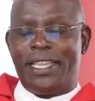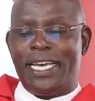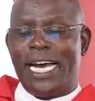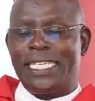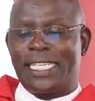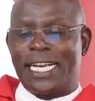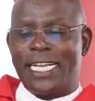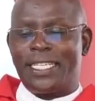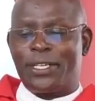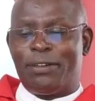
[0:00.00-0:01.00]
the
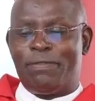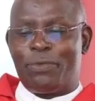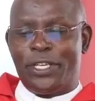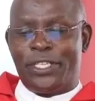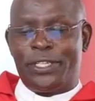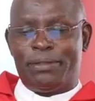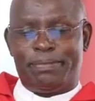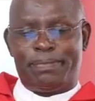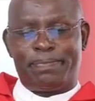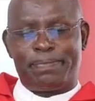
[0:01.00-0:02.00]
utterance of
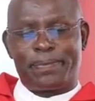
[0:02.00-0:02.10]
wisdom,